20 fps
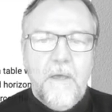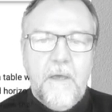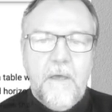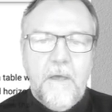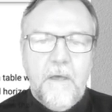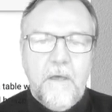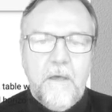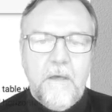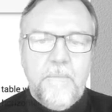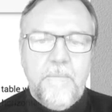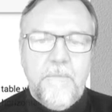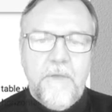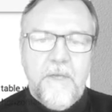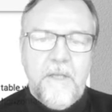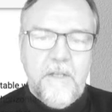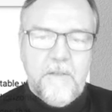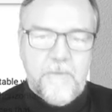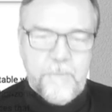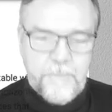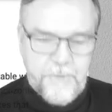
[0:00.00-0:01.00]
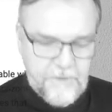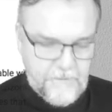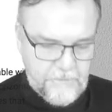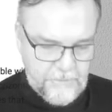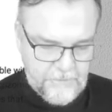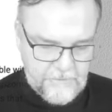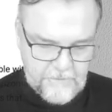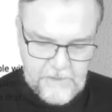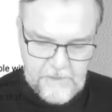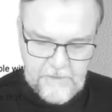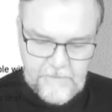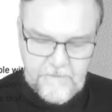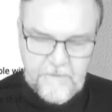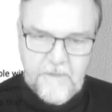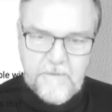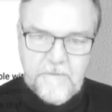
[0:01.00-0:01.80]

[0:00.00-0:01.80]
And let's print the result